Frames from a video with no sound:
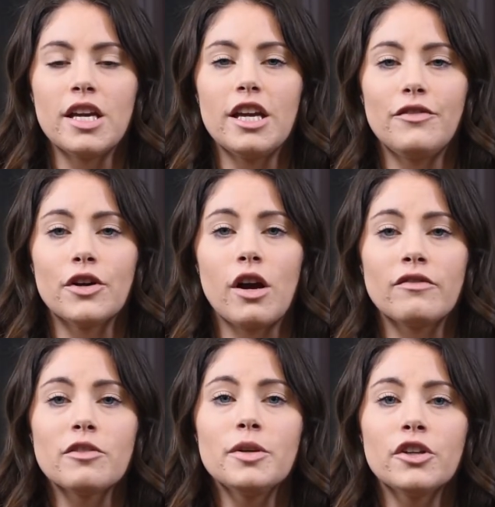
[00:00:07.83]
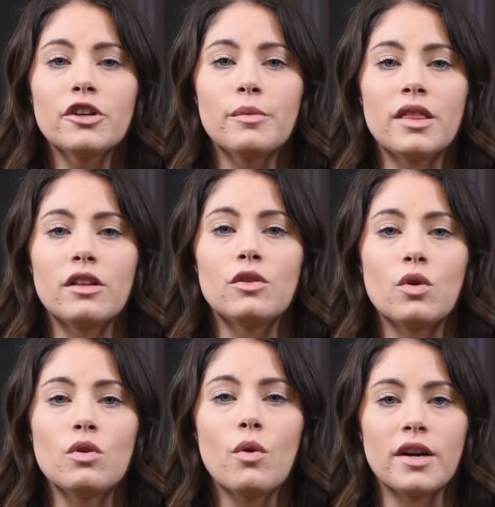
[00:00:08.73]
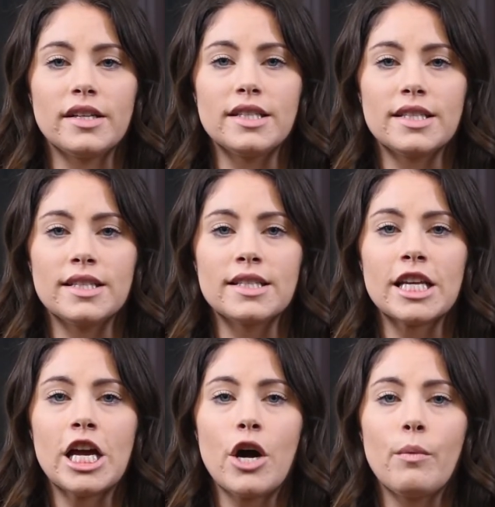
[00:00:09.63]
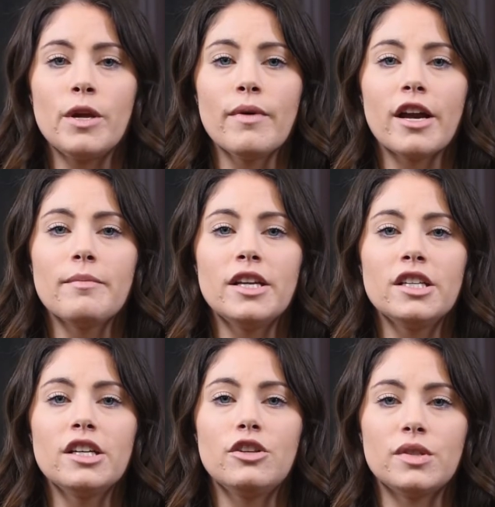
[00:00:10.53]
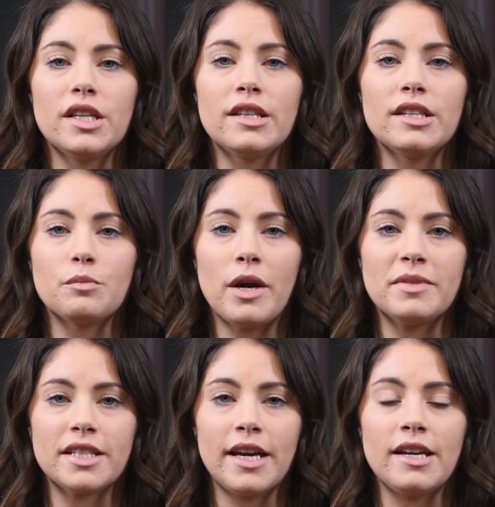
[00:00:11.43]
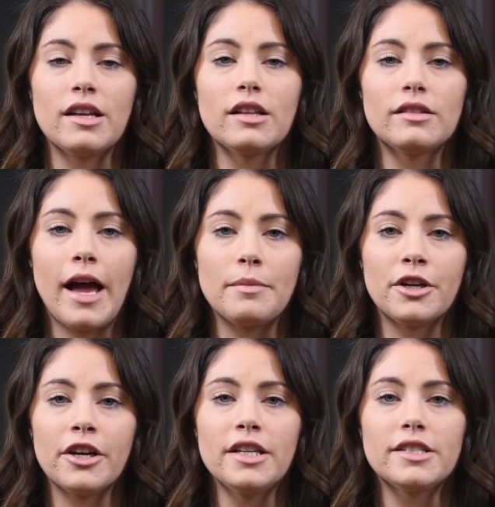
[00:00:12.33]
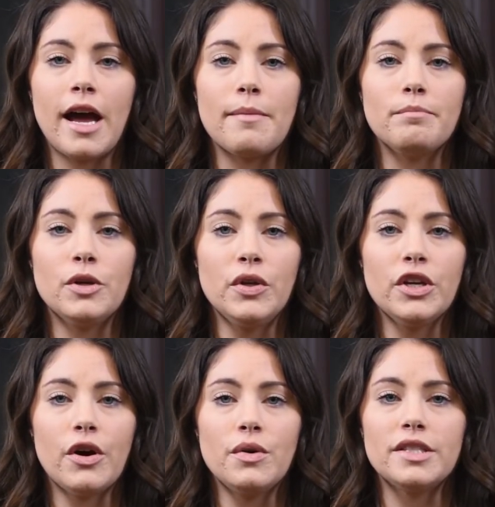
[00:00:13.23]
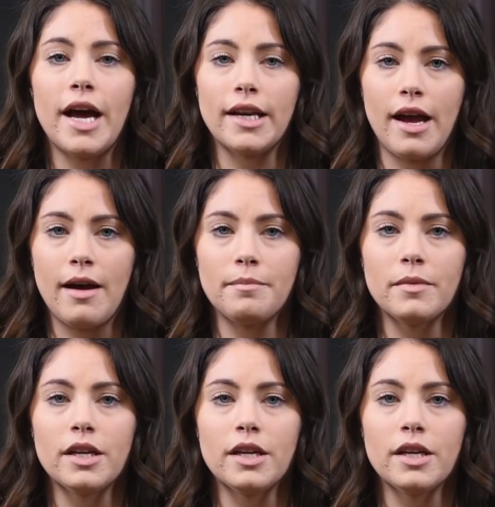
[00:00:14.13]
If you're unfamiliar with the local ordinances, we recommend using the website library.municode.com.